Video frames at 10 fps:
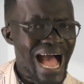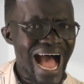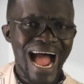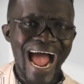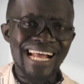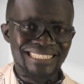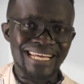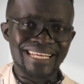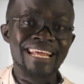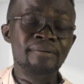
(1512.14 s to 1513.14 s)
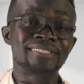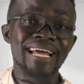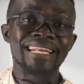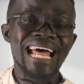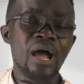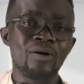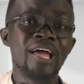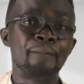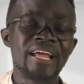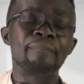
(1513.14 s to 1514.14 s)
Ah, I said himself now or
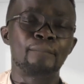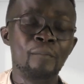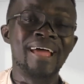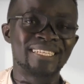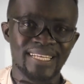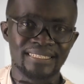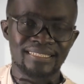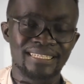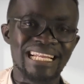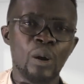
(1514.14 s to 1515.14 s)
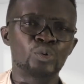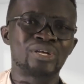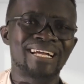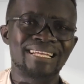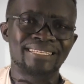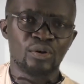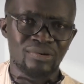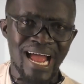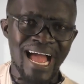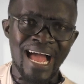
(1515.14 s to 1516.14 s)
a prepubescent. Now,
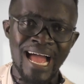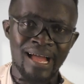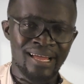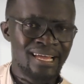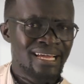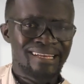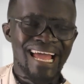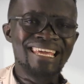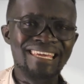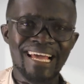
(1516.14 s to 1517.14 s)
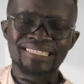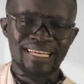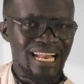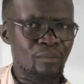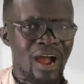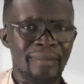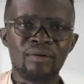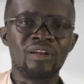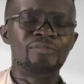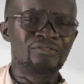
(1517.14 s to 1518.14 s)
Osakete nine years. Now,
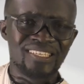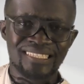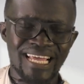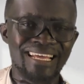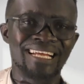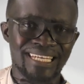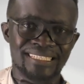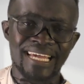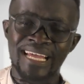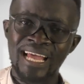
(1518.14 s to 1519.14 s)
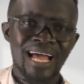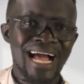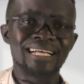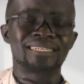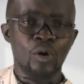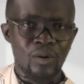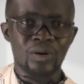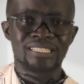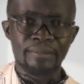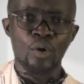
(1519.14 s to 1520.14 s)
Mohammed won fifties. And I just say, as
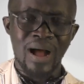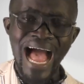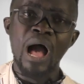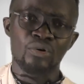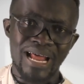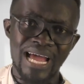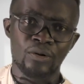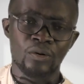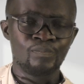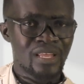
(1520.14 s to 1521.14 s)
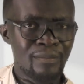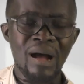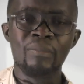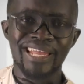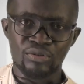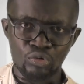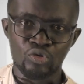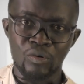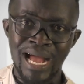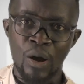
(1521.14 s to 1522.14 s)
or Sabio Ha Korano, my Moja
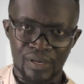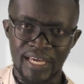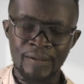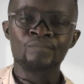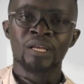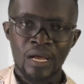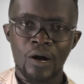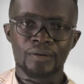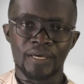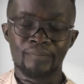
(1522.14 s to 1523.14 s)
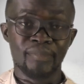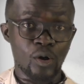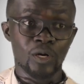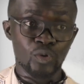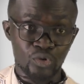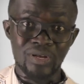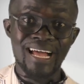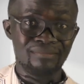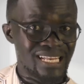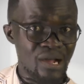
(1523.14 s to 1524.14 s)
two no, okay, okay, because
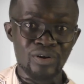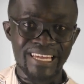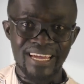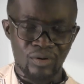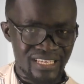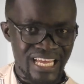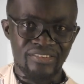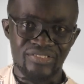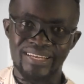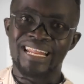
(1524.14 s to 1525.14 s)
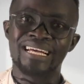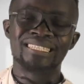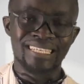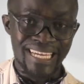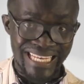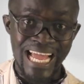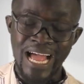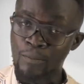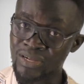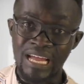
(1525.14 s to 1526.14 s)
Osa now ye or ye shade and the
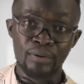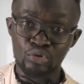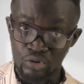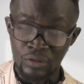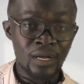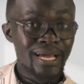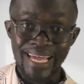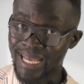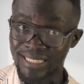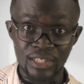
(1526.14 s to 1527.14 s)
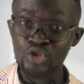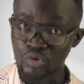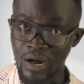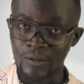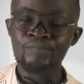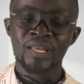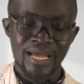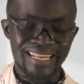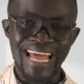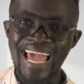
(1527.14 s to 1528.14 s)
Edda Moja Butuno as usual.
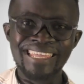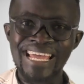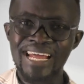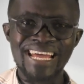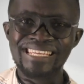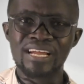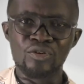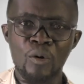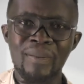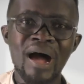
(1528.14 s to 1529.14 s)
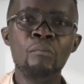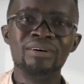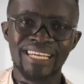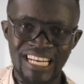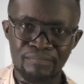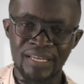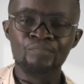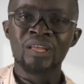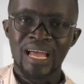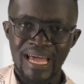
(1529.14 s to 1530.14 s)
And I and yen no man Moja Nibi.
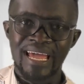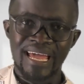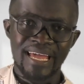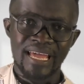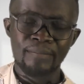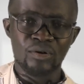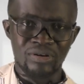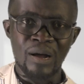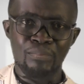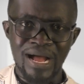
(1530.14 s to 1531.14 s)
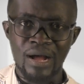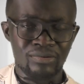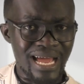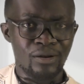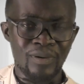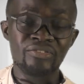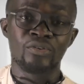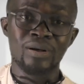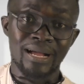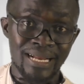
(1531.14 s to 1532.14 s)
Eh, be crampa, crown of
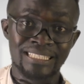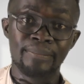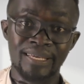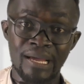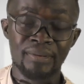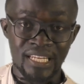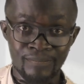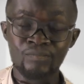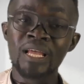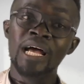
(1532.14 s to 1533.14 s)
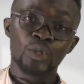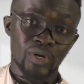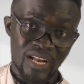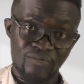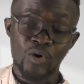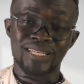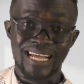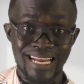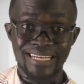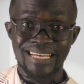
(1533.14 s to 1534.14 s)
action over Crenti be a minim. So in a force
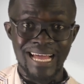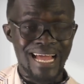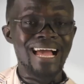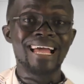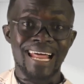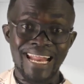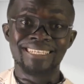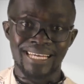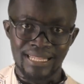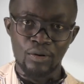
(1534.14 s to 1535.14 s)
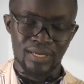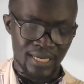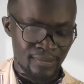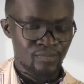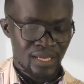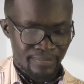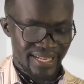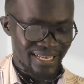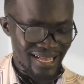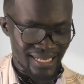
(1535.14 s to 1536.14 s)
Cacradia, I allegedly, okay,
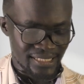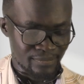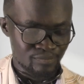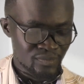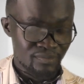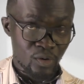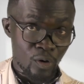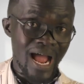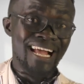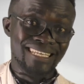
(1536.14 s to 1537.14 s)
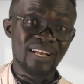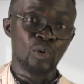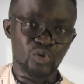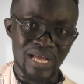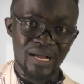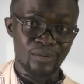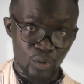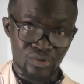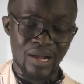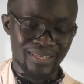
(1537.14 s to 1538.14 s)
medicasm, because I said no, sir,
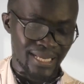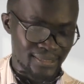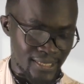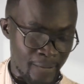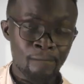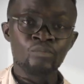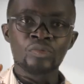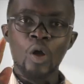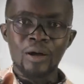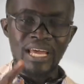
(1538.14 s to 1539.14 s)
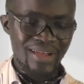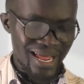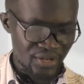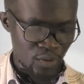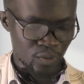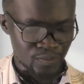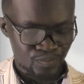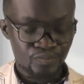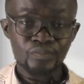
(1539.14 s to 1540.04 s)
no, sir, what I say. Okay, radio.